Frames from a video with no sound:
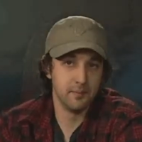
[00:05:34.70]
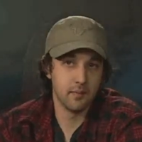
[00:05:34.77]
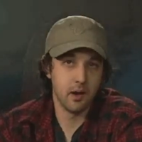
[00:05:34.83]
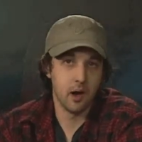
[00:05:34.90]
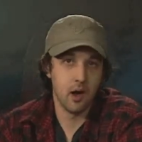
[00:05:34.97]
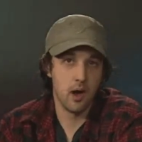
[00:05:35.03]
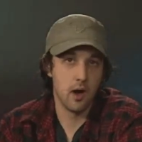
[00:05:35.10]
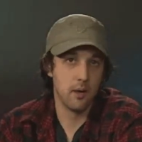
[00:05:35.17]

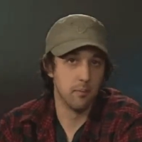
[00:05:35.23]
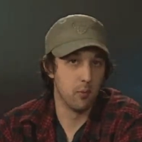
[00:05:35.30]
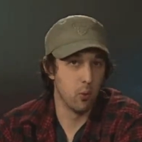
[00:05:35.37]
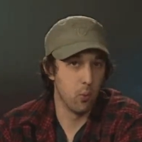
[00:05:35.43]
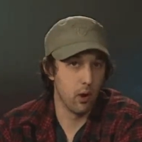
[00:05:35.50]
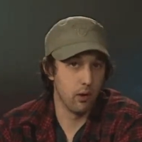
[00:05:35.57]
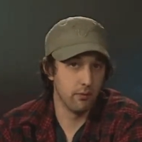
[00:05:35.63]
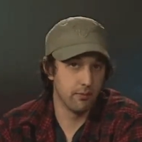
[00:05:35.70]

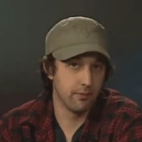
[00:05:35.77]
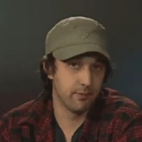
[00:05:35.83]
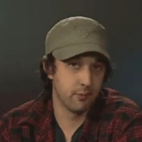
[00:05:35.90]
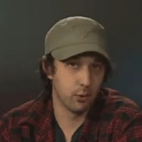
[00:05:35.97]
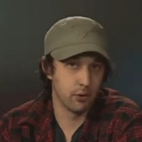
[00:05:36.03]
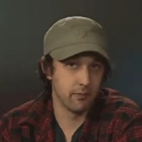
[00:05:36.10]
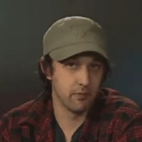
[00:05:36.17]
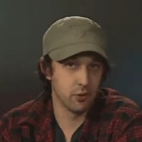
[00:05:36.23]
Well,
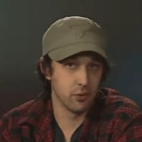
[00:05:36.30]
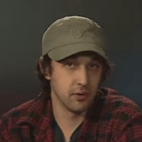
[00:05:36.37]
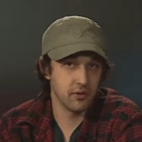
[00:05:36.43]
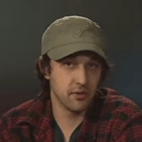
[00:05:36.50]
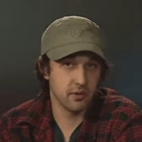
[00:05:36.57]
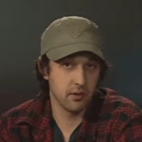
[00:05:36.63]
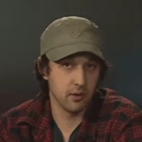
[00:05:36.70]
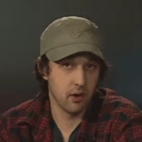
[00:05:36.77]
for
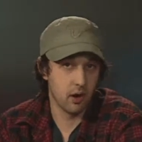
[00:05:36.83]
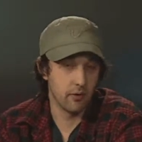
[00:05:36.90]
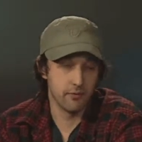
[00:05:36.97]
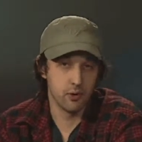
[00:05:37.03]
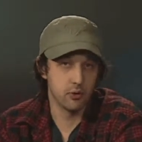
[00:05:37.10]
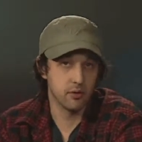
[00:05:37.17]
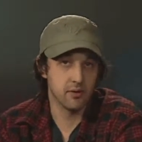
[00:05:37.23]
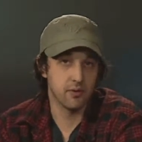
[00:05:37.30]
our
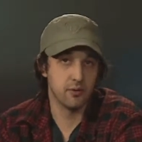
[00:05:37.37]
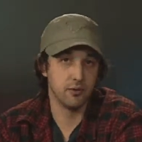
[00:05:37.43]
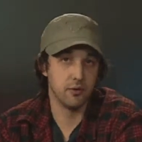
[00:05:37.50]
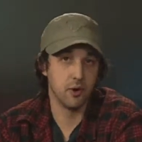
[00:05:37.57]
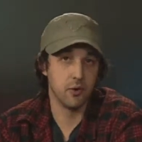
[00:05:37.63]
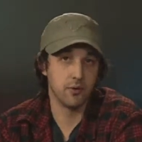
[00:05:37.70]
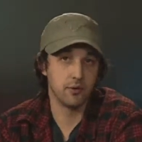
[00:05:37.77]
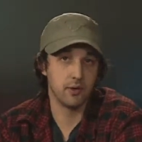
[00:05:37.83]
viewers who
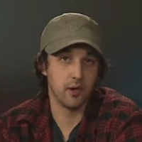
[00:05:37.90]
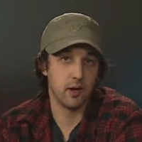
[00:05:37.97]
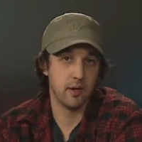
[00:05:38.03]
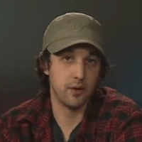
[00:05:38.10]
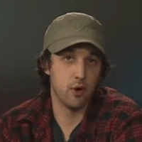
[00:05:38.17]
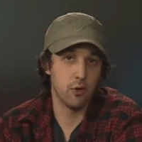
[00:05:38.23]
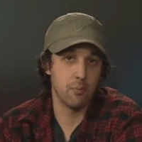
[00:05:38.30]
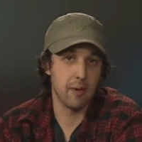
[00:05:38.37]
don't know,